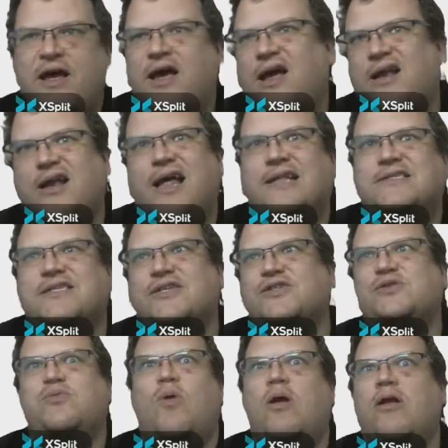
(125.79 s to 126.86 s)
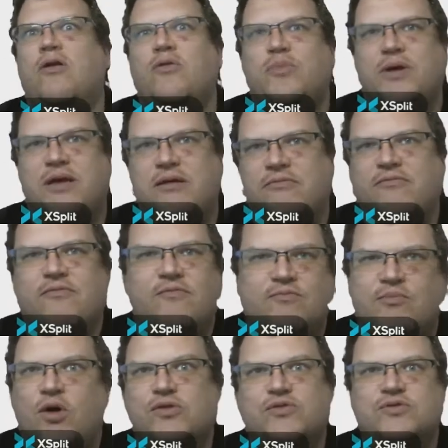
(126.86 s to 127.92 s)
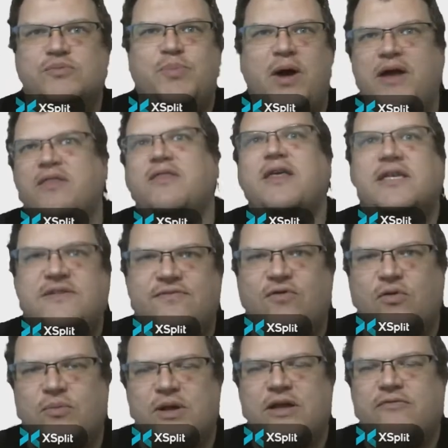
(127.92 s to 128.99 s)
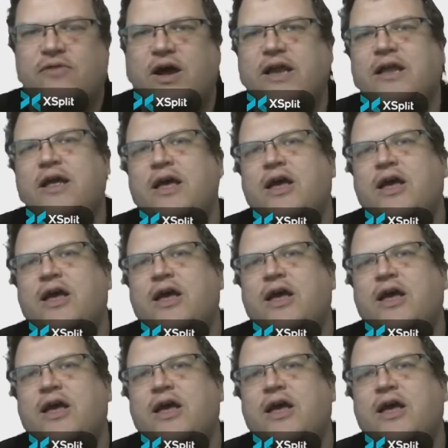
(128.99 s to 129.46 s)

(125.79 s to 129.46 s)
Atlantic swallow be modeled by this formula, right?